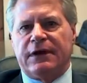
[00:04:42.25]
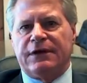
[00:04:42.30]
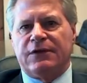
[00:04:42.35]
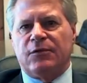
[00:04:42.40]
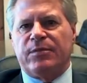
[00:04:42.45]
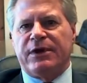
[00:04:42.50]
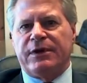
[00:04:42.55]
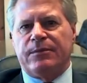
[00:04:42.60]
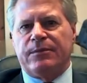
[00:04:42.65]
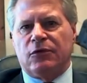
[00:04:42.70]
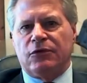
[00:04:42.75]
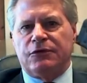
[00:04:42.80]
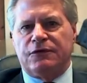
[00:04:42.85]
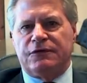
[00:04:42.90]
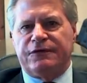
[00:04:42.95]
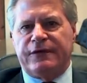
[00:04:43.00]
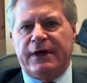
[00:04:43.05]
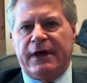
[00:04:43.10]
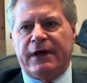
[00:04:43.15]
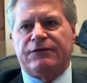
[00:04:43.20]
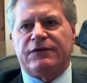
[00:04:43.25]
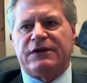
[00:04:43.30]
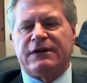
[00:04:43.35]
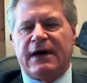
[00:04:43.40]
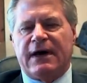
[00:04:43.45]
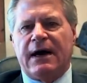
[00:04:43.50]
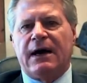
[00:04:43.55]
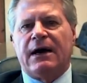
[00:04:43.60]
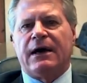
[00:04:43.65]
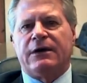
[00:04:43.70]
and the people who have
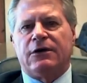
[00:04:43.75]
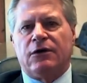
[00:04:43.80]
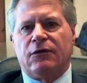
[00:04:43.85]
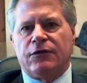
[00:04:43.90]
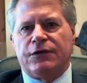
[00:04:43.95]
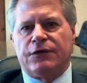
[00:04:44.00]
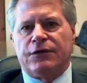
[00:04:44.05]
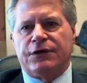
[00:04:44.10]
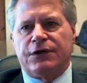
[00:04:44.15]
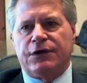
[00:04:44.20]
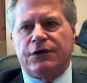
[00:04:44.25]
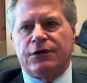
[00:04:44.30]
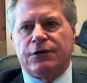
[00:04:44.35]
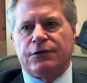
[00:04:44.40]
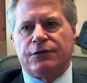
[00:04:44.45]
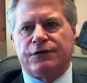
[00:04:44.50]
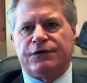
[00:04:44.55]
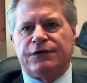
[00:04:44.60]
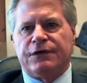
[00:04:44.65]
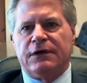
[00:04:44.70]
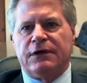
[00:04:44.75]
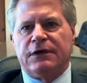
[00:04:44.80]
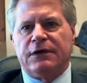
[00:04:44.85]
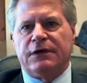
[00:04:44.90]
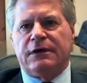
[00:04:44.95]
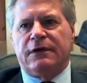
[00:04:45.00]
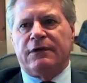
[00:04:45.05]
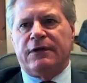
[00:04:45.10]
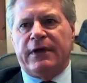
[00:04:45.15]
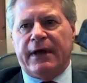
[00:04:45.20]
died over the years
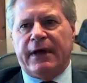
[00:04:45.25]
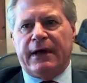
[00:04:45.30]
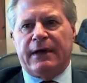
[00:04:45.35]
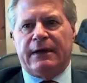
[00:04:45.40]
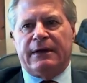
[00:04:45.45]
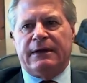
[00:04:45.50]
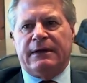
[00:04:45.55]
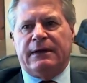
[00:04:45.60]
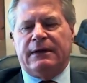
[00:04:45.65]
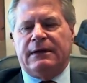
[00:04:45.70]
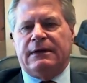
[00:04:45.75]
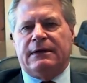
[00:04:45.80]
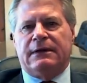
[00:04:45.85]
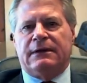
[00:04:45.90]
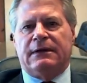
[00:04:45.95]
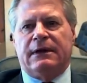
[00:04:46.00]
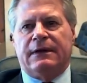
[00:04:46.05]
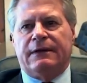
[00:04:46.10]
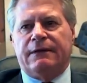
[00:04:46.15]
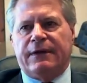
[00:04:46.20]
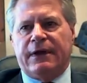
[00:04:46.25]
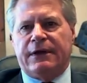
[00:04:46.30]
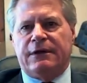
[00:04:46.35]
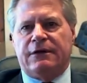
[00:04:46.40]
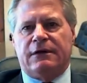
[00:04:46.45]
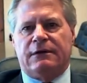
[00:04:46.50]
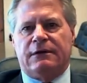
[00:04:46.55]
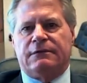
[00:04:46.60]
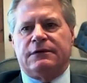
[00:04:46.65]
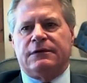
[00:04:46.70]
that they
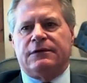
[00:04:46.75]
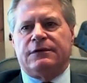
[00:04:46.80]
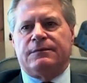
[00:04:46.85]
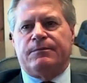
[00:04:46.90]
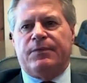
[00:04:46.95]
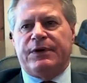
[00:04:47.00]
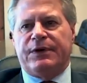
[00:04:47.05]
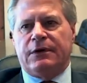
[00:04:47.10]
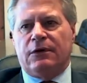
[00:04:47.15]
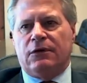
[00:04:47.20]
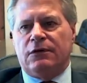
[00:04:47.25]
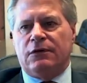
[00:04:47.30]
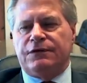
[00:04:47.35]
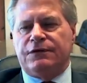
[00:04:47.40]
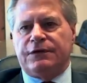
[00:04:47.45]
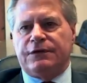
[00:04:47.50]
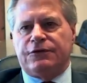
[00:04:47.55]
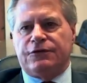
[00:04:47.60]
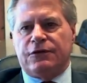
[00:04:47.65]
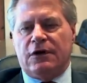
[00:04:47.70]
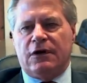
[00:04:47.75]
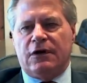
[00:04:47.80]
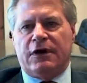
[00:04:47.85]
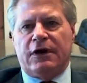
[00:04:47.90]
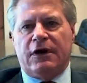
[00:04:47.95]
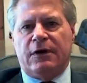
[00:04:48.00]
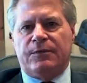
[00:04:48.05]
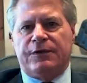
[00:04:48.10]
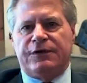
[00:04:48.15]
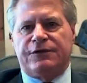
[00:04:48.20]
didn't the pills and the drug
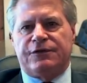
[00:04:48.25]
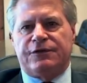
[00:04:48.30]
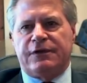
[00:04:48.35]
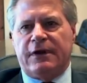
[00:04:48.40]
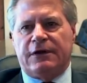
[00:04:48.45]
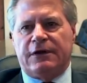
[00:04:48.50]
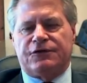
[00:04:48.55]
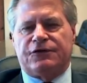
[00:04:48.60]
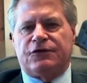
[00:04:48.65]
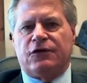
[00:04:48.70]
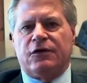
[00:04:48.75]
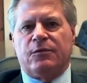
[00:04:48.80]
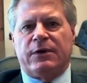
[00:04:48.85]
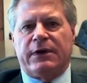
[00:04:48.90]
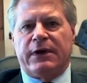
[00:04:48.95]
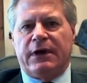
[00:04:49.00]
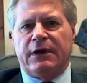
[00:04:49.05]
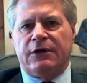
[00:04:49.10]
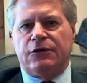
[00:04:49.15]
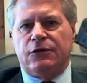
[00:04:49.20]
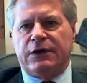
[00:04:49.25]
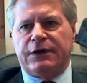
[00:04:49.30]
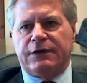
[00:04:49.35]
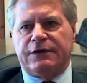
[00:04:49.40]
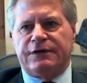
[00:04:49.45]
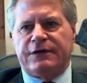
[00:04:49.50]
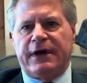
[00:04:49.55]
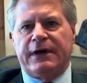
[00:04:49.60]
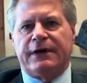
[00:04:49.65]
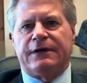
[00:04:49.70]
companies do not discriminate who can
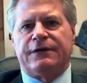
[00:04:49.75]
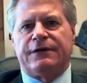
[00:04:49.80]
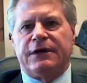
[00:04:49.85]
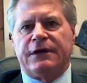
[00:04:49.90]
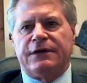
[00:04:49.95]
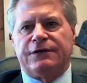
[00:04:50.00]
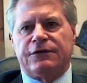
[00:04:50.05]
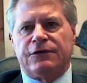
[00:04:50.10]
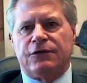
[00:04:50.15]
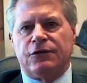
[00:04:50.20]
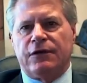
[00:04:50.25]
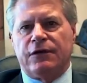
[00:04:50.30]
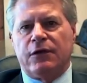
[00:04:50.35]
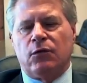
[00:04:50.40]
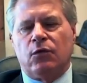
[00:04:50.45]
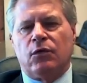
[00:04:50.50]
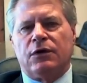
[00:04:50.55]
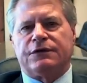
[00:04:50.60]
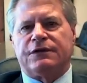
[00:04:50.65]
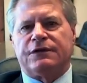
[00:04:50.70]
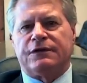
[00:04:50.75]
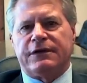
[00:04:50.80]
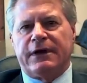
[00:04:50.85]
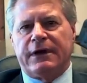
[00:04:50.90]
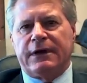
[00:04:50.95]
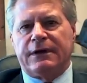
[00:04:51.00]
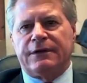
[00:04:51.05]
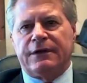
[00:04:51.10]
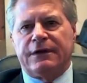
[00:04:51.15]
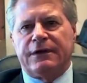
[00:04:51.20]
take these and who they want mm-hmm. to
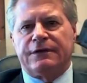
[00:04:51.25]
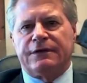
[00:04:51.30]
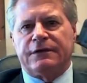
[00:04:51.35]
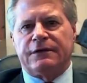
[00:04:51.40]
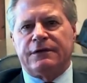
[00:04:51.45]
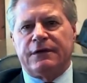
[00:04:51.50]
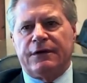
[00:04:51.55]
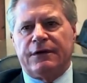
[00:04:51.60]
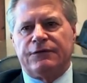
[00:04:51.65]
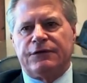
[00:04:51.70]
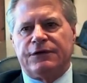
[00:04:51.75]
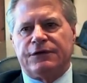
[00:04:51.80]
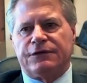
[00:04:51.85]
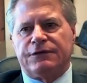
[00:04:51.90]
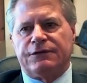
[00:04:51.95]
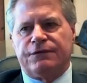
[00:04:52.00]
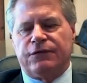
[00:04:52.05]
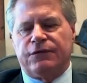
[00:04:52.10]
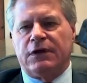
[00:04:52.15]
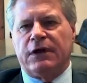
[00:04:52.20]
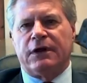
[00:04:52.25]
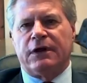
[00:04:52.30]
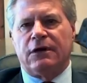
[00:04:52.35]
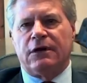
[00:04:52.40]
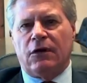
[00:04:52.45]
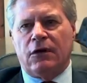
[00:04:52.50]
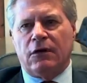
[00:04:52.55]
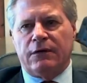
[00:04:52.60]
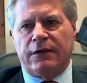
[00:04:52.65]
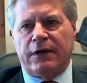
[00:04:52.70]
take these and they've just mm-hmm. flooded
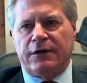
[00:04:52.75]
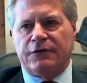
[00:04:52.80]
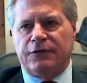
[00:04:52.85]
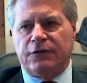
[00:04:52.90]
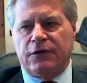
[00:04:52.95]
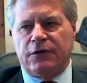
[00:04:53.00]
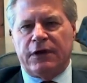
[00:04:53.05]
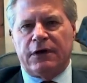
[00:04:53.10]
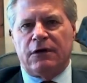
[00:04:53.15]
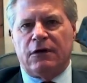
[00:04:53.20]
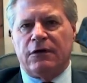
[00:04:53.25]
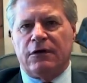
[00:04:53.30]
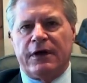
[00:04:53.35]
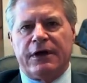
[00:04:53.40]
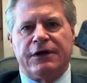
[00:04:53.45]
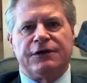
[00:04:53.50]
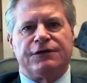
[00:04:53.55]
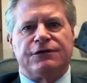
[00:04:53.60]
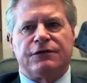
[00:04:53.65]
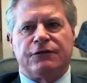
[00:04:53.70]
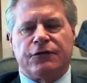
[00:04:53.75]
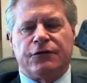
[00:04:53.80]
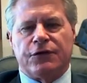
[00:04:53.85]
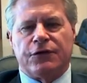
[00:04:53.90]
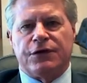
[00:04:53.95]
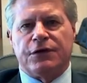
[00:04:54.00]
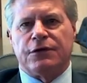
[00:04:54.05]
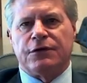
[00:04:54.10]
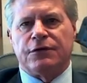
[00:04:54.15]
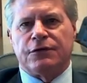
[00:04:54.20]
our they flooded our nation for
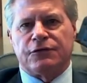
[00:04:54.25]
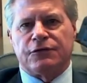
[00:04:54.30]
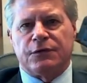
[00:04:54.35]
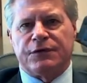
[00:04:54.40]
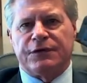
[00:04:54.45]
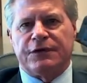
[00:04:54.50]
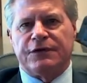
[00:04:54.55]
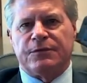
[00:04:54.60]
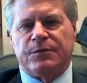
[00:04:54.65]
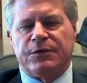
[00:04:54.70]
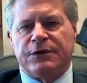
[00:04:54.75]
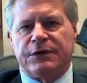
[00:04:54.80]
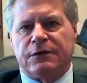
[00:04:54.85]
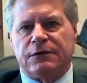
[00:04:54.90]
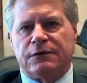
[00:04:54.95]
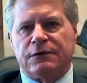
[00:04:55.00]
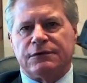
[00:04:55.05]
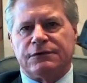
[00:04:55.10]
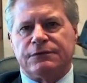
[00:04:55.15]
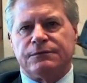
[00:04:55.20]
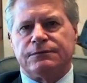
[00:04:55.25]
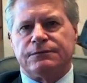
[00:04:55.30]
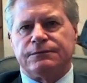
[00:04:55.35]
years with these pills